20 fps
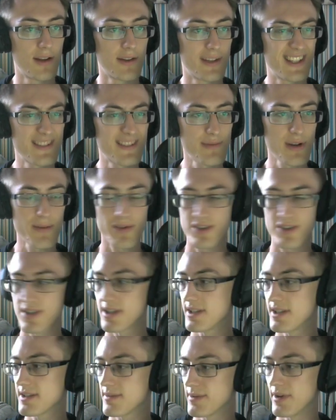That's pretty much
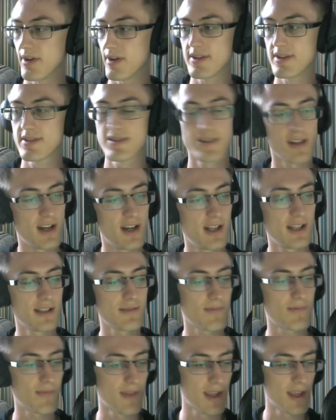it, to be honest.
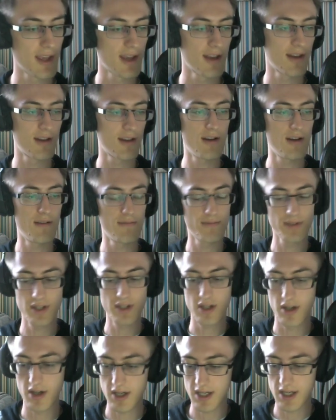I
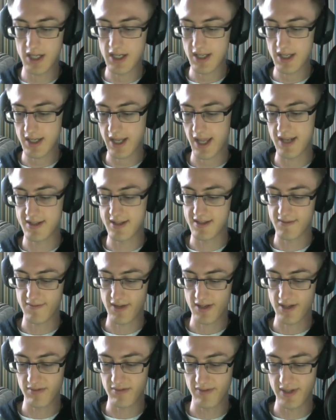like editing
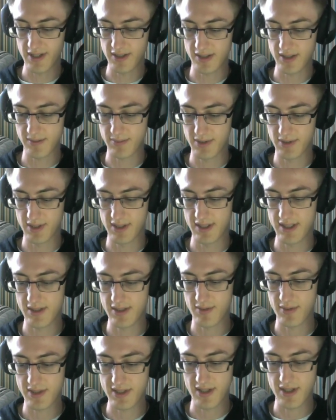factual videos, but it's
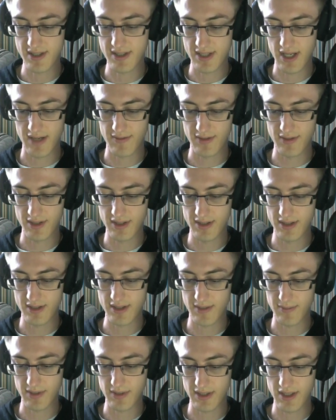always nice to have
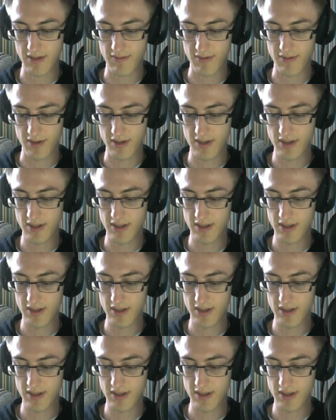something different.